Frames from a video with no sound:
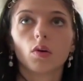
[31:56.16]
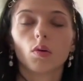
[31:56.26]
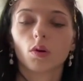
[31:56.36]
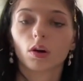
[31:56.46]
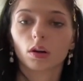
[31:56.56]

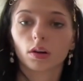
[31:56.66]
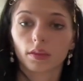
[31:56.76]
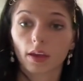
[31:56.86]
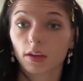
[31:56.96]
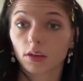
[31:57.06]
or
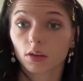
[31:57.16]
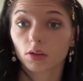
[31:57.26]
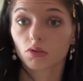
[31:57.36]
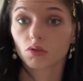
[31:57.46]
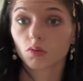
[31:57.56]
that
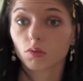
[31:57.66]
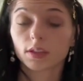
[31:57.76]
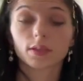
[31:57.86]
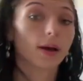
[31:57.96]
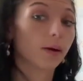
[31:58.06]
you
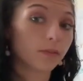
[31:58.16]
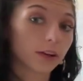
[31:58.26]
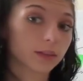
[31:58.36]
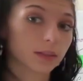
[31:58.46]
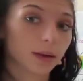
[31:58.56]
need some help
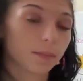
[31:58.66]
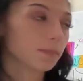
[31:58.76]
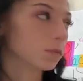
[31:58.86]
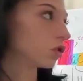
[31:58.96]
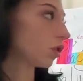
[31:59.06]
fixing it.
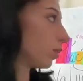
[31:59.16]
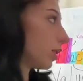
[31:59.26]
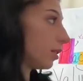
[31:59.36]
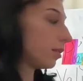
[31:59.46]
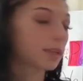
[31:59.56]
So
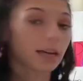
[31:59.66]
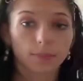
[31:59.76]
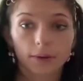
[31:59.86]
take